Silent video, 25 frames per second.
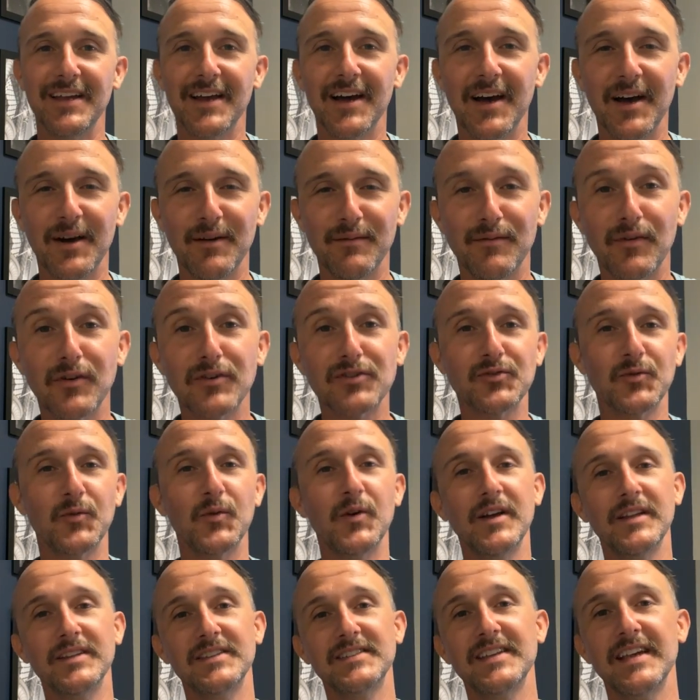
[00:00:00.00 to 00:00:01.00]
Uh, verse
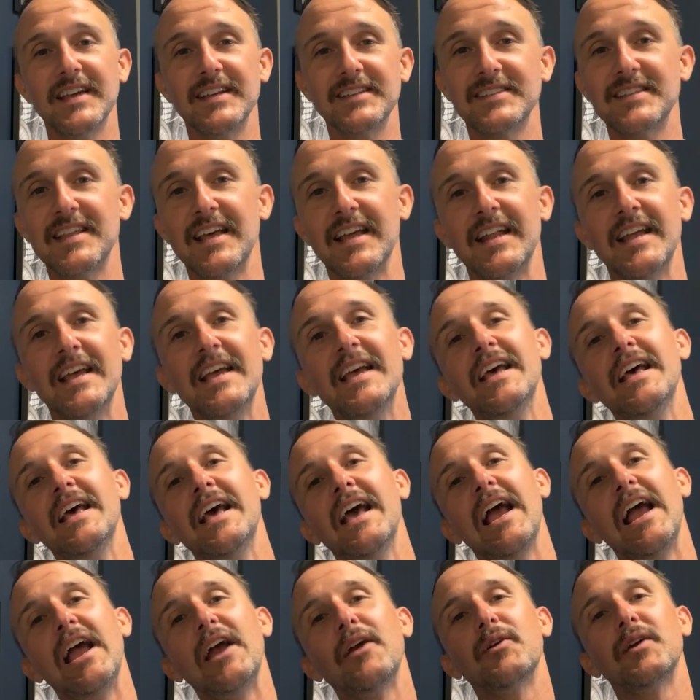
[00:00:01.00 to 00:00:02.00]
one says that
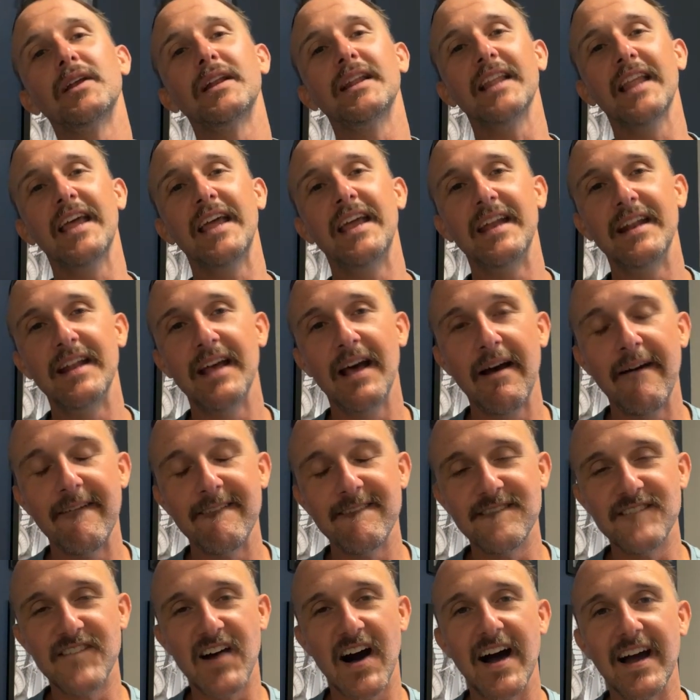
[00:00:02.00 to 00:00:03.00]
Herod laid
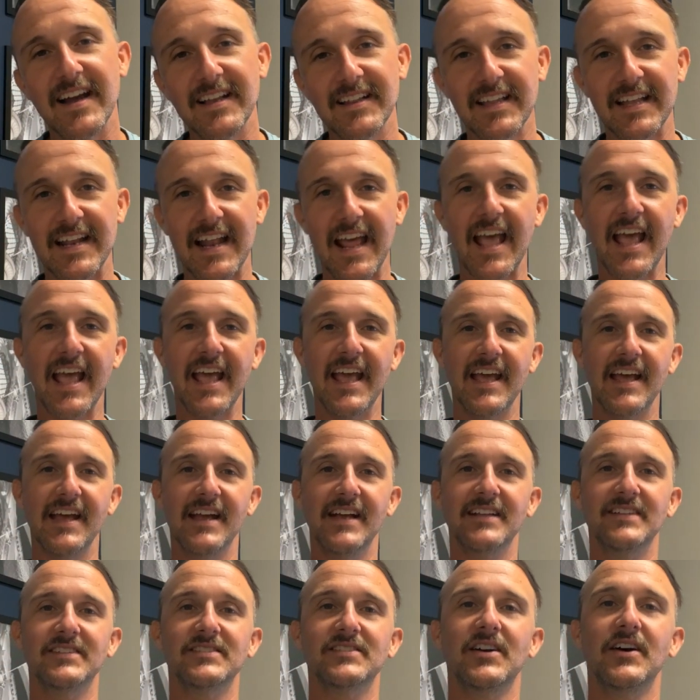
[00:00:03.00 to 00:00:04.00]
violent
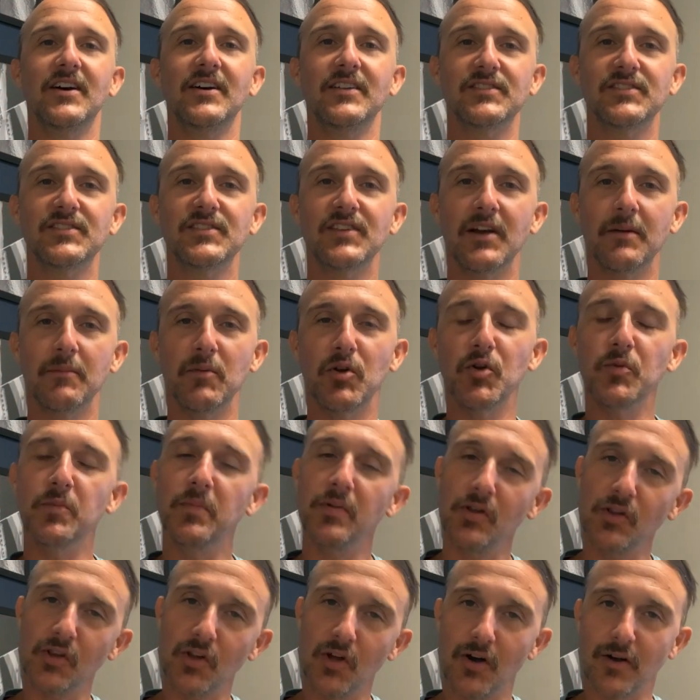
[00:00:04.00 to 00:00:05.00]
hands on some who
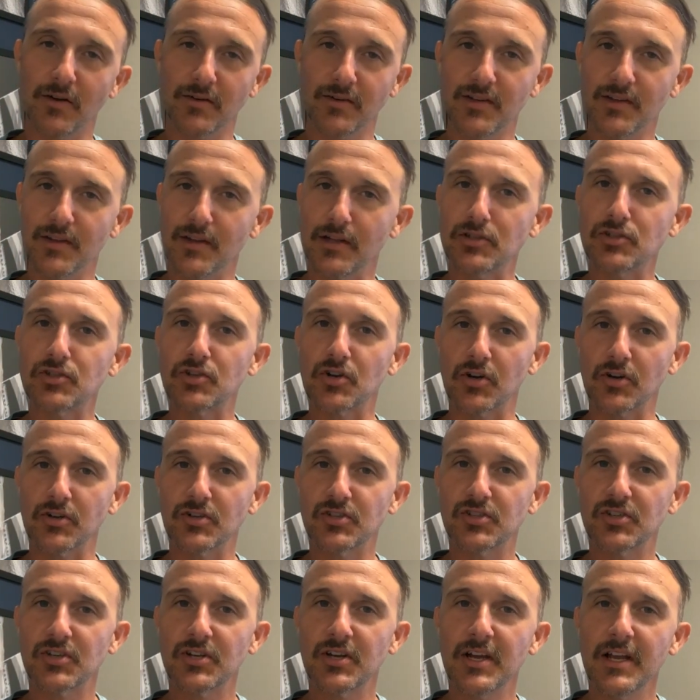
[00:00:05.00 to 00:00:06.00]
belonged to the
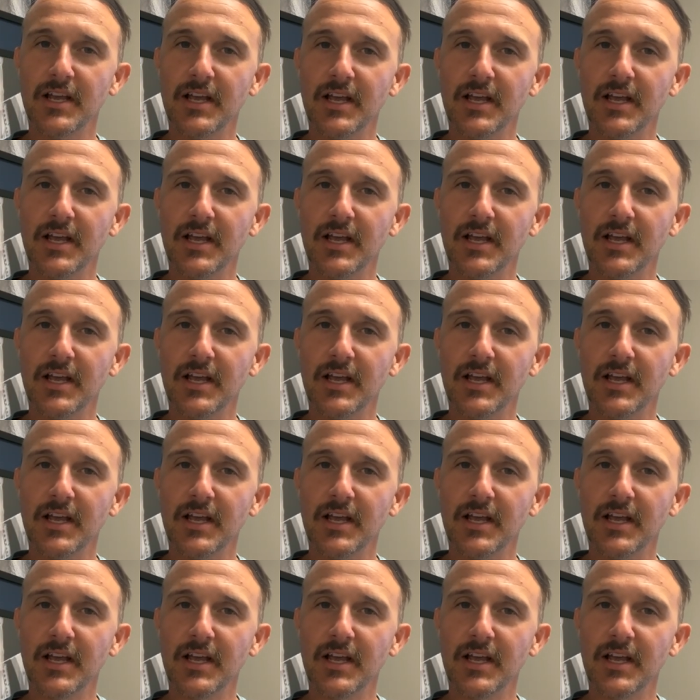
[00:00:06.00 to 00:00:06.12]
church.